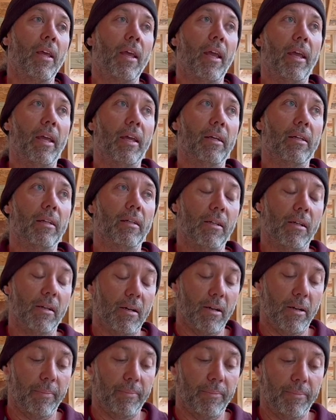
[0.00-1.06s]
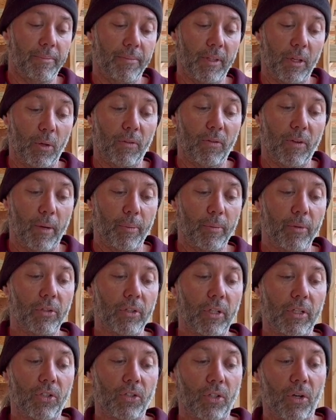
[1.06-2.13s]
and um, they were vipers.
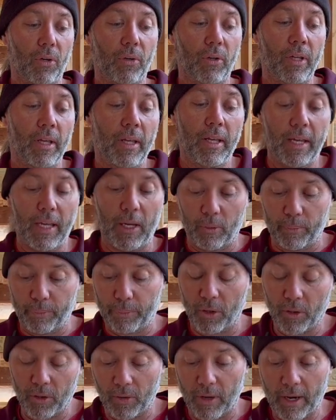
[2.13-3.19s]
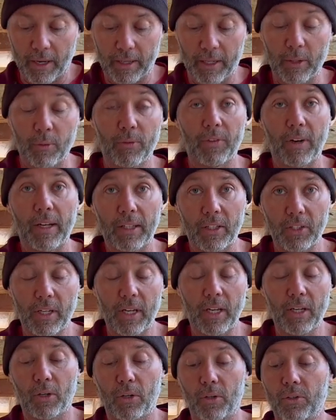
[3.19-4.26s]
And so he would poke around and he would find the
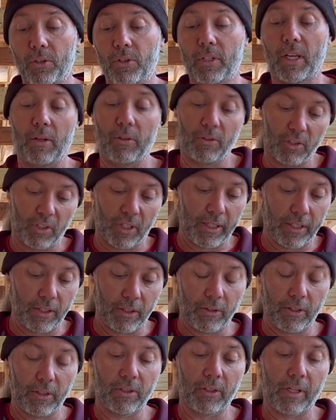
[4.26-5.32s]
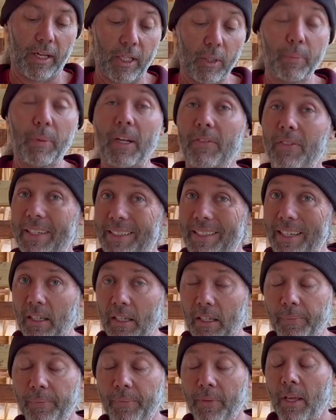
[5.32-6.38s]
snake holes and he would try to kill the snakes. But if he
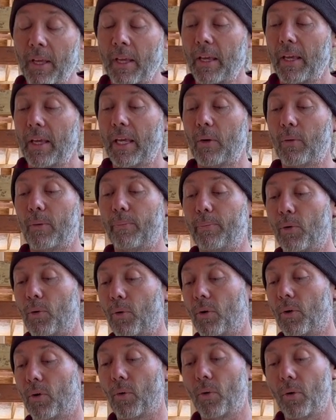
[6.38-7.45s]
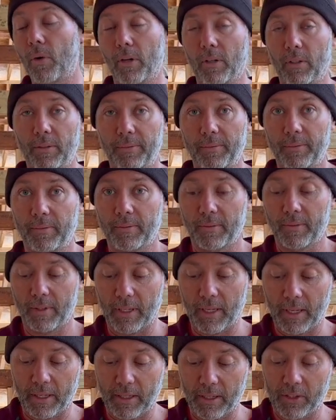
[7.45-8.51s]
didn't, he would pour oil
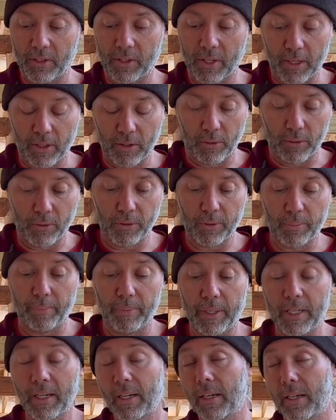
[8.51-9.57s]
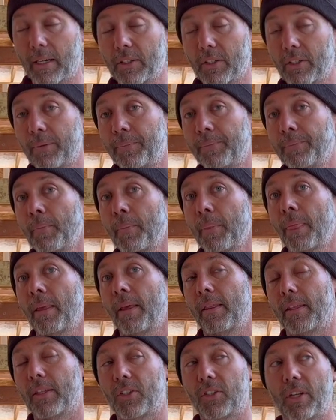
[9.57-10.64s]
into the snake holes because
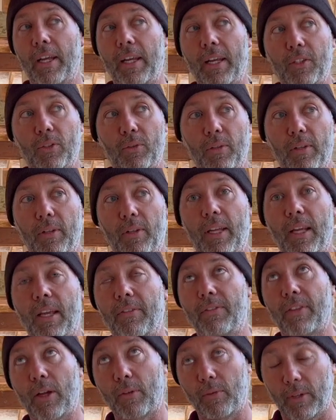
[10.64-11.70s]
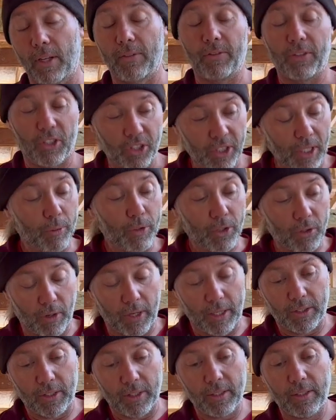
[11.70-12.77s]
the snakes, if they, if the sheep was
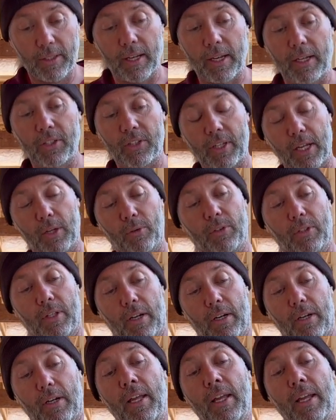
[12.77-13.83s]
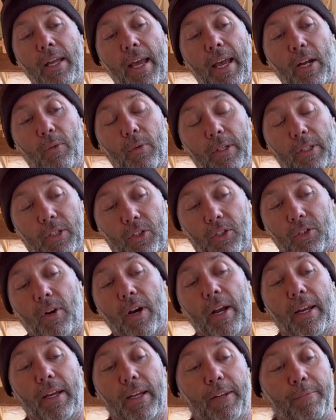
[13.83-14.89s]
grazing and a snake was there and it wanted to
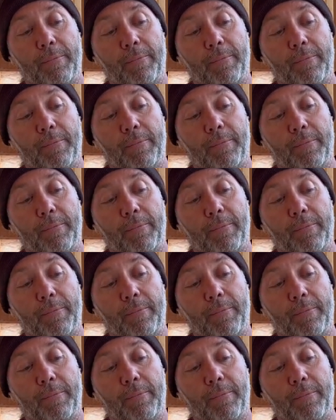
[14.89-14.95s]
strike,